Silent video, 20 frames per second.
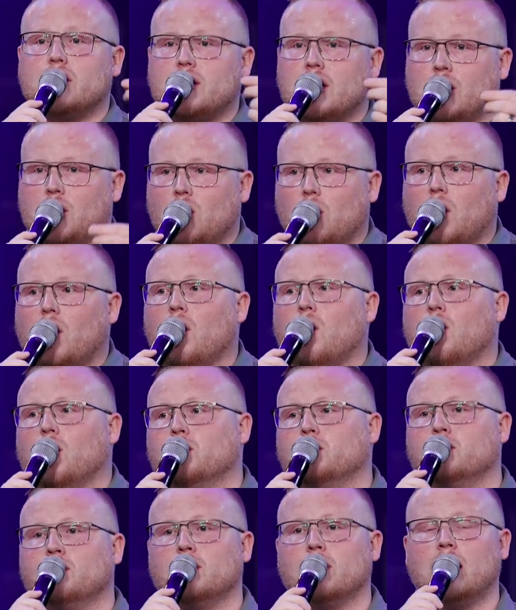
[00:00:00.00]
is in your
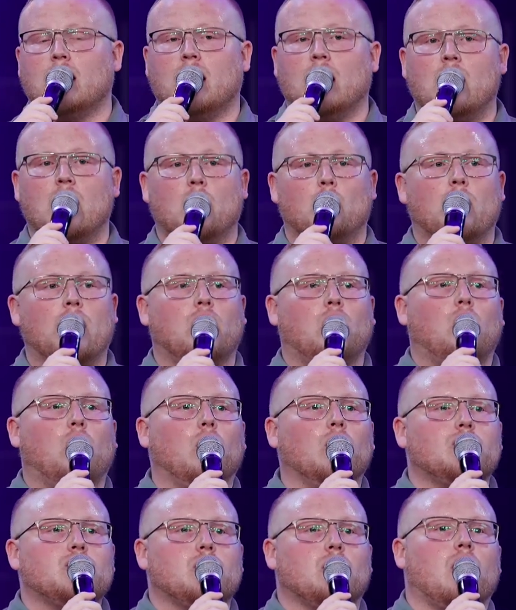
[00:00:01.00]
home? What
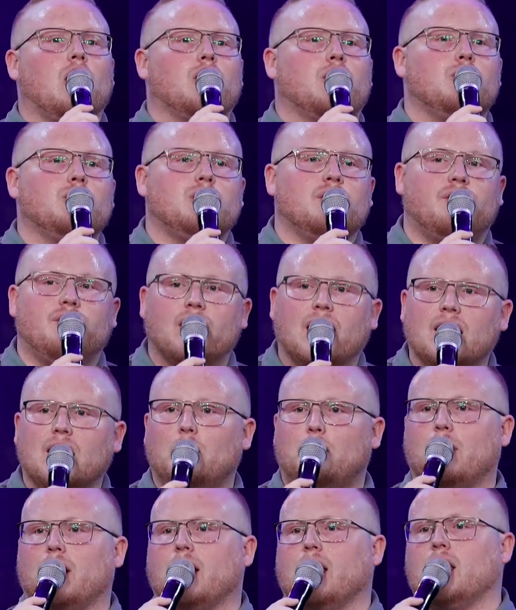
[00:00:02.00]
culture are you
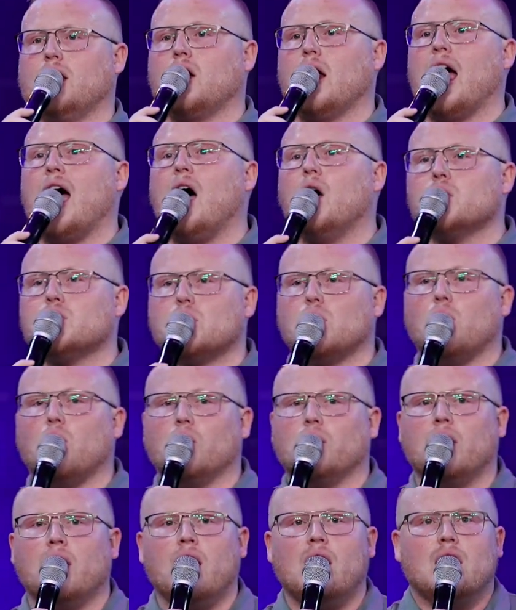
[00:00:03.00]
developing in your
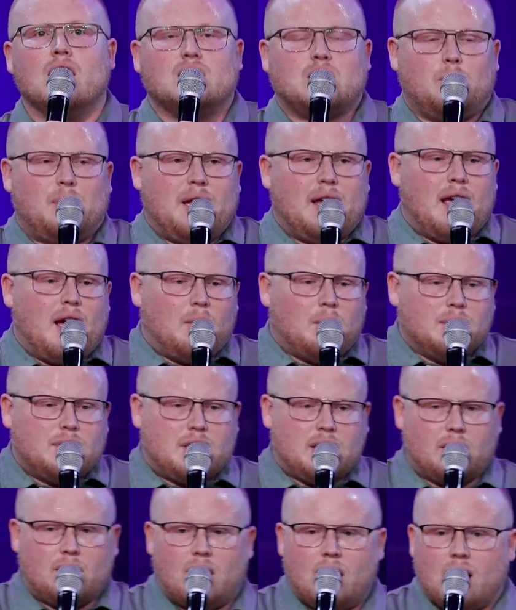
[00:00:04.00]
household to be able
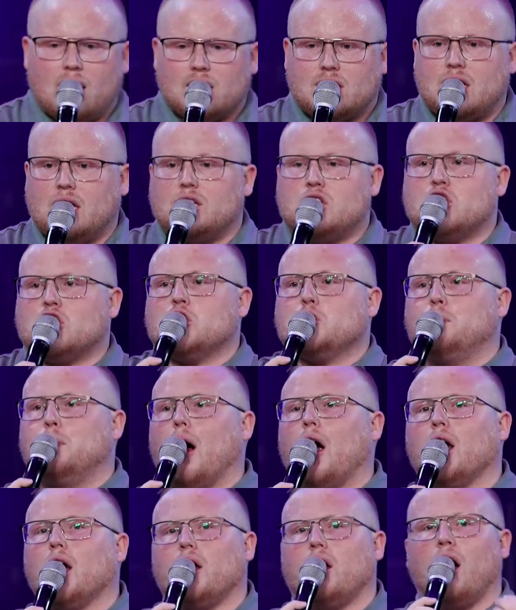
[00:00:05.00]
to, to
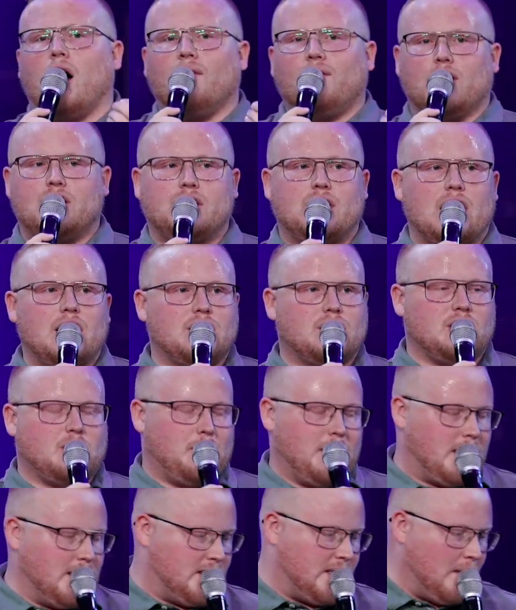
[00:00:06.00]
spark conversations?
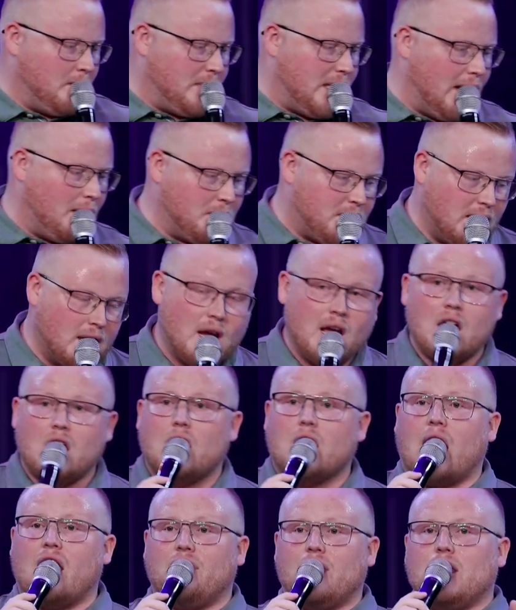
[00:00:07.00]
Because sometimes
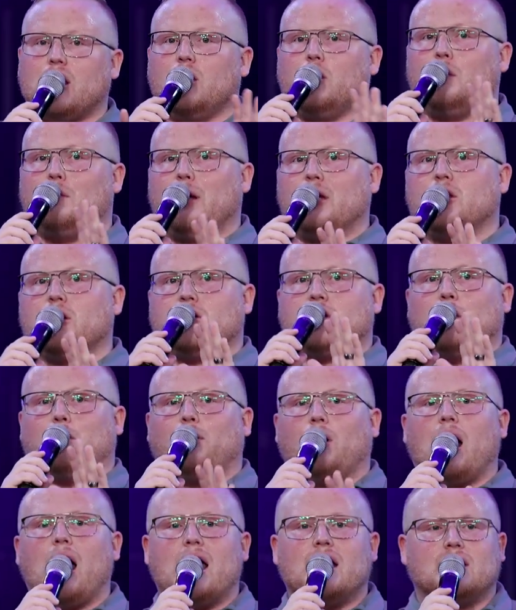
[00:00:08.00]
I think you would be
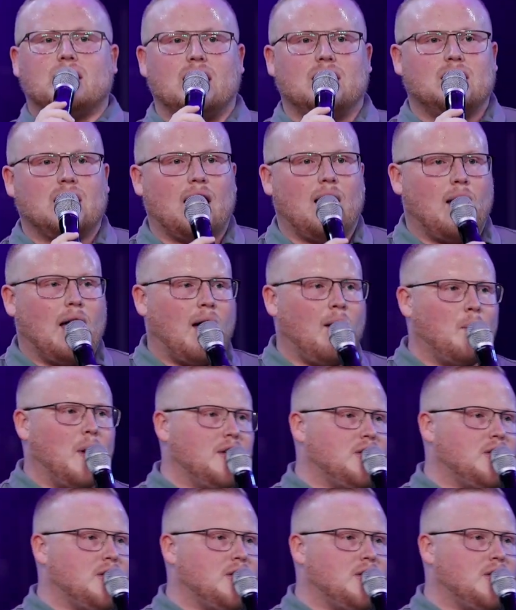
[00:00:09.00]
surprised is how